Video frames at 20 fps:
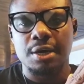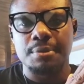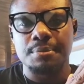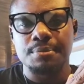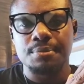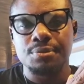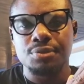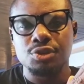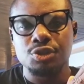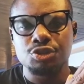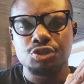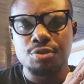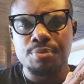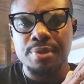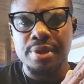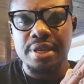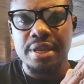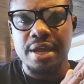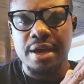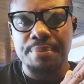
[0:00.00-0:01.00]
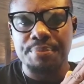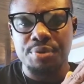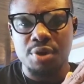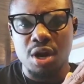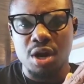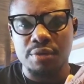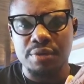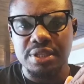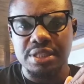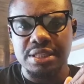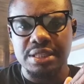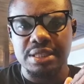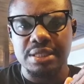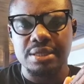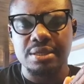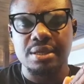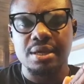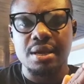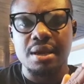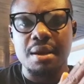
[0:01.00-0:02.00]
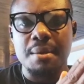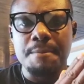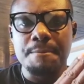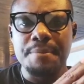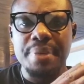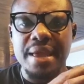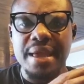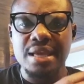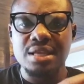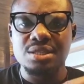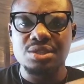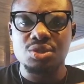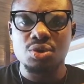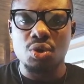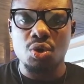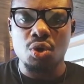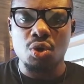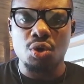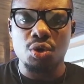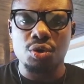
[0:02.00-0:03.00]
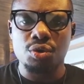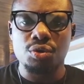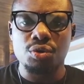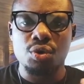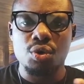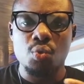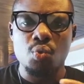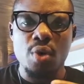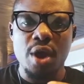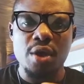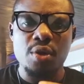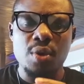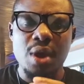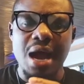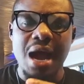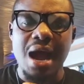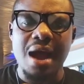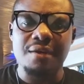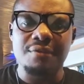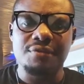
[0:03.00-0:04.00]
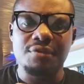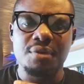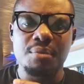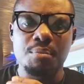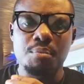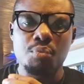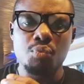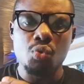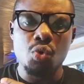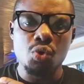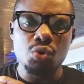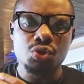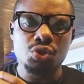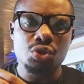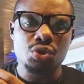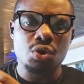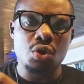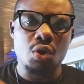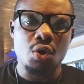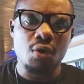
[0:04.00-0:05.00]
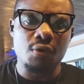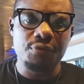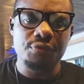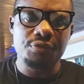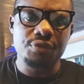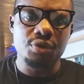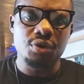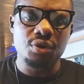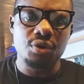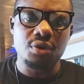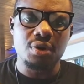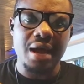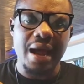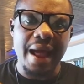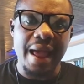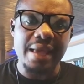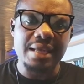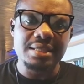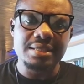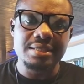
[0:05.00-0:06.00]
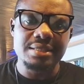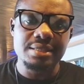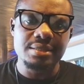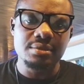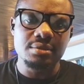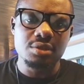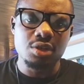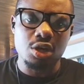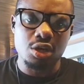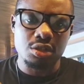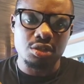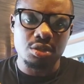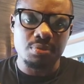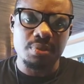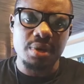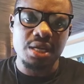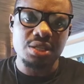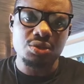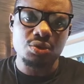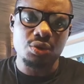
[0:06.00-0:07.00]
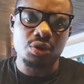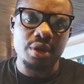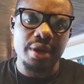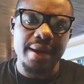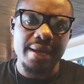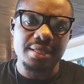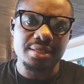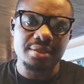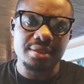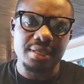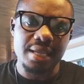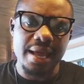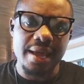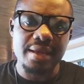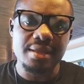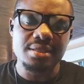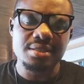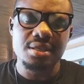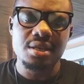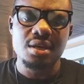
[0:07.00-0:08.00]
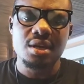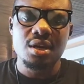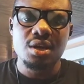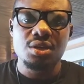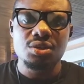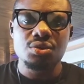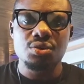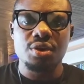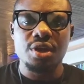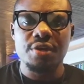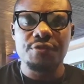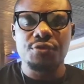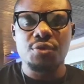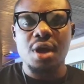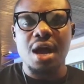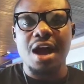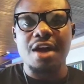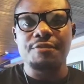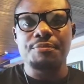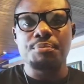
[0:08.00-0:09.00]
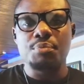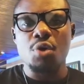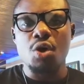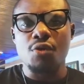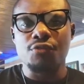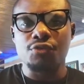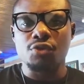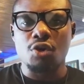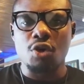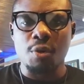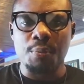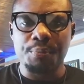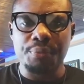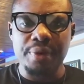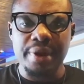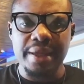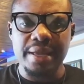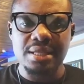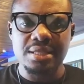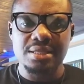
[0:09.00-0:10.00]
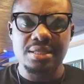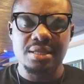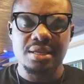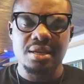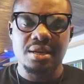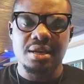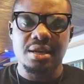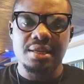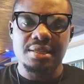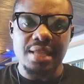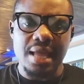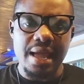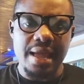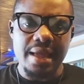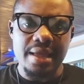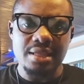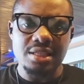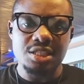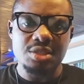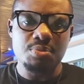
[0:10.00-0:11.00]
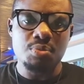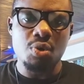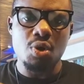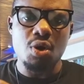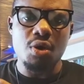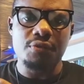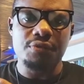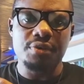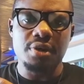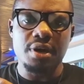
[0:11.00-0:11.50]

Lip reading: social media priority based on where you have most of your ideal customers or your ideal clients. So if you have more of corporate clients, more of